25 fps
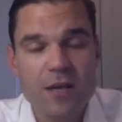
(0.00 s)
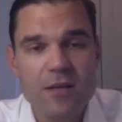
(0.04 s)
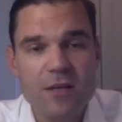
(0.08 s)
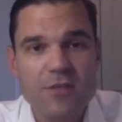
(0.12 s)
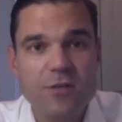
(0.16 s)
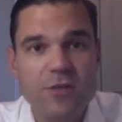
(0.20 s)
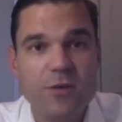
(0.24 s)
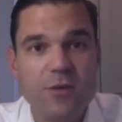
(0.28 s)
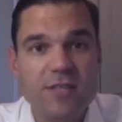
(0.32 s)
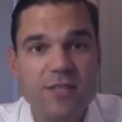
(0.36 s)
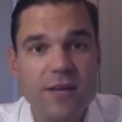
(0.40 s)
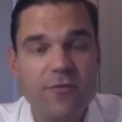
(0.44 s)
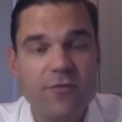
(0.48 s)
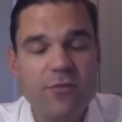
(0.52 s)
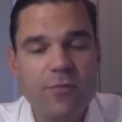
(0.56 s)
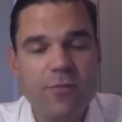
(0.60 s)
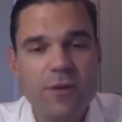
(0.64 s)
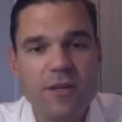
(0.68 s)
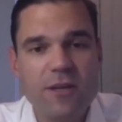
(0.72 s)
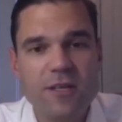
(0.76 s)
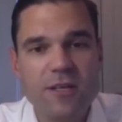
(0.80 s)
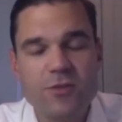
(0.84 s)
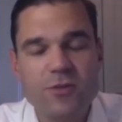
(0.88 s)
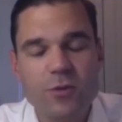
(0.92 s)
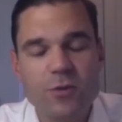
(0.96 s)
So it's
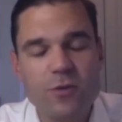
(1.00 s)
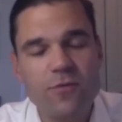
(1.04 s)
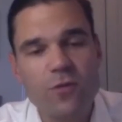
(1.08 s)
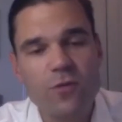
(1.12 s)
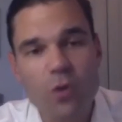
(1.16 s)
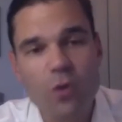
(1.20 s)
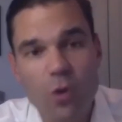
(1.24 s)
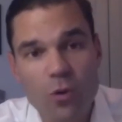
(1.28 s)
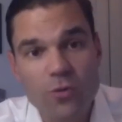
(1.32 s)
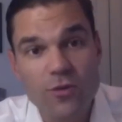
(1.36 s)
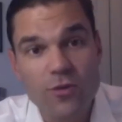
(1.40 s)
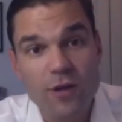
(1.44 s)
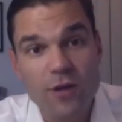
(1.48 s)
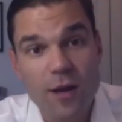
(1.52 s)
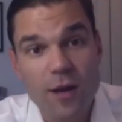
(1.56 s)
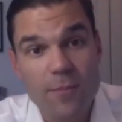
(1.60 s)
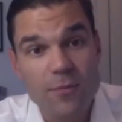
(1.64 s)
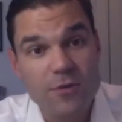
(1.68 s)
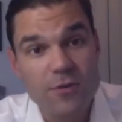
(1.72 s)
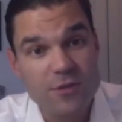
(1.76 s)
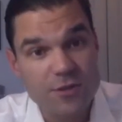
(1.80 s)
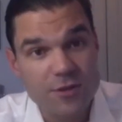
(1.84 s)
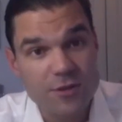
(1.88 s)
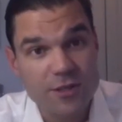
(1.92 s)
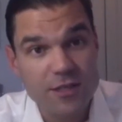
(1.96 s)
everybody's sort of golden
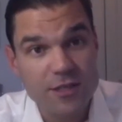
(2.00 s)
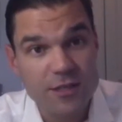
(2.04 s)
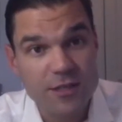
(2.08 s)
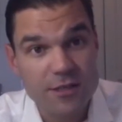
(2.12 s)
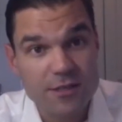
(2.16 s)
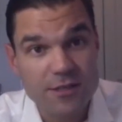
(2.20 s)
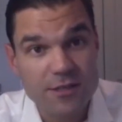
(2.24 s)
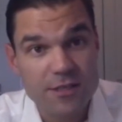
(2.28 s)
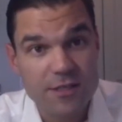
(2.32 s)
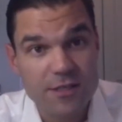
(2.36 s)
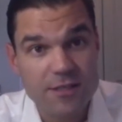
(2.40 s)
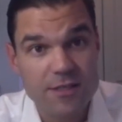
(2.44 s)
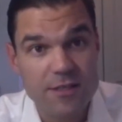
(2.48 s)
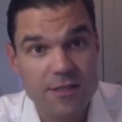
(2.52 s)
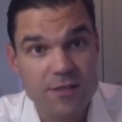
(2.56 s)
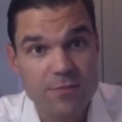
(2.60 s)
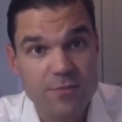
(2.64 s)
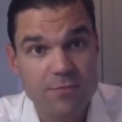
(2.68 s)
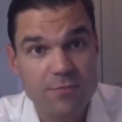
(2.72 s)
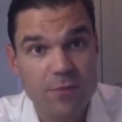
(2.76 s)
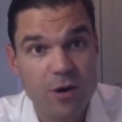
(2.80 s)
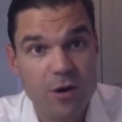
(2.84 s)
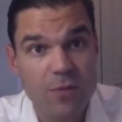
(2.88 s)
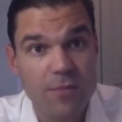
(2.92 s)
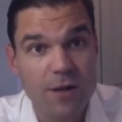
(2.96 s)
opportunity to seize this
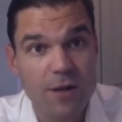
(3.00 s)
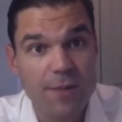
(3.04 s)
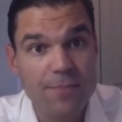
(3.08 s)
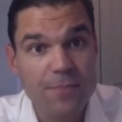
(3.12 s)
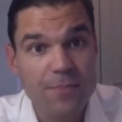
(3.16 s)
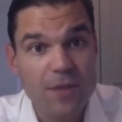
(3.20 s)
moment.